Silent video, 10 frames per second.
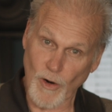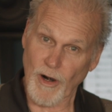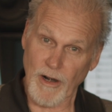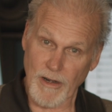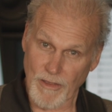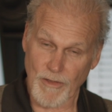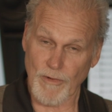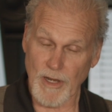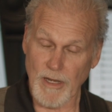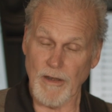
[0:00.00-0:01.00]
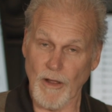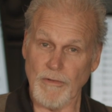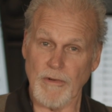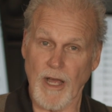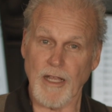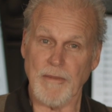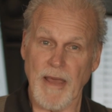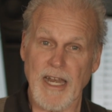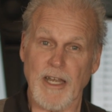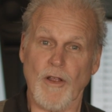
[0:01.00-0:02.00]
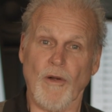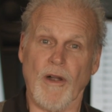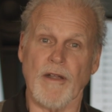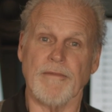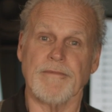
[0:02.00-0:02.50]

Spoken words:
chord, three note augmented chord,